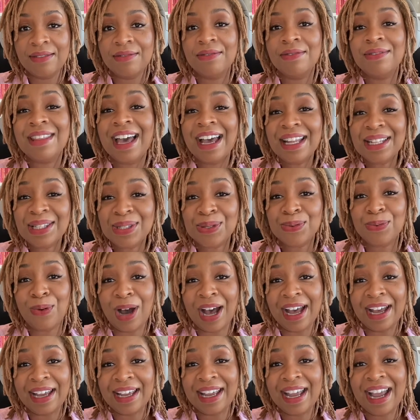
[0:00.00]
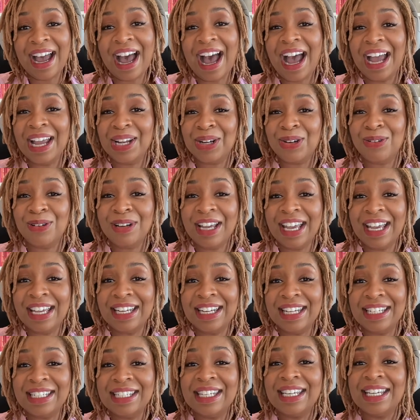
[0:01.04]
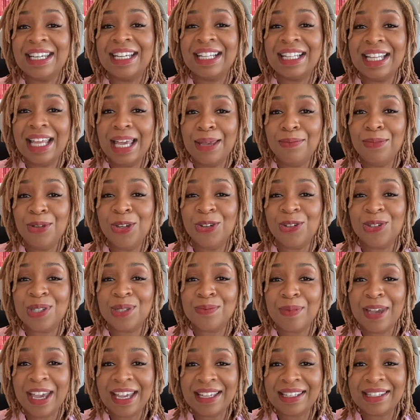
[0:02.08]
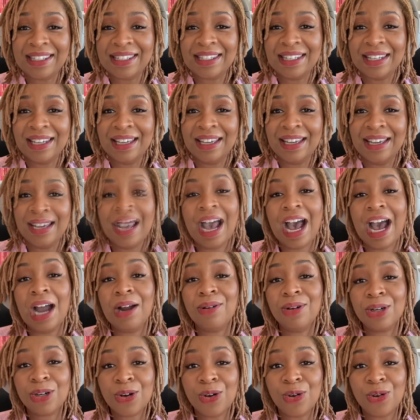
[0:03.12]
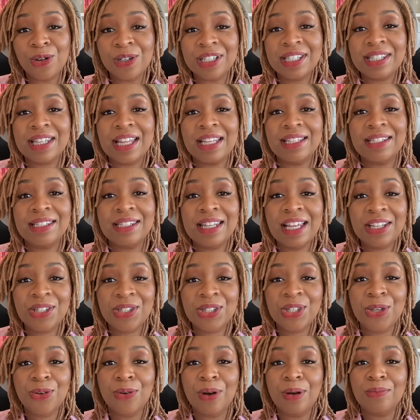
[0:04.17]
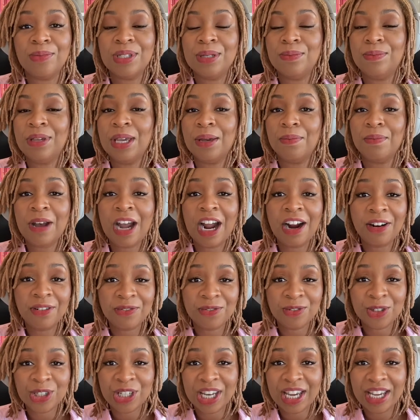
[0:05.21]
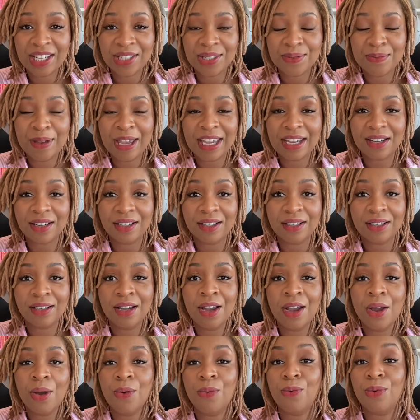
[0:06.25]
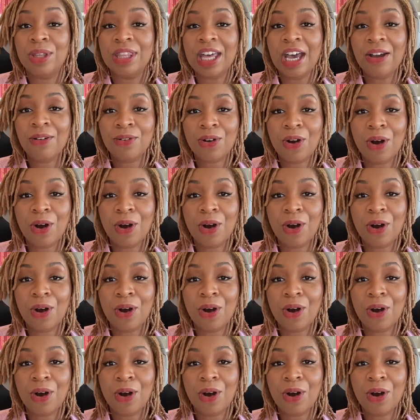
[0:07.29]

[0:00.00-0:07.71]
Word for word: That's why I created Claim Your Space, our course that sets you up to be a powerful changemaker without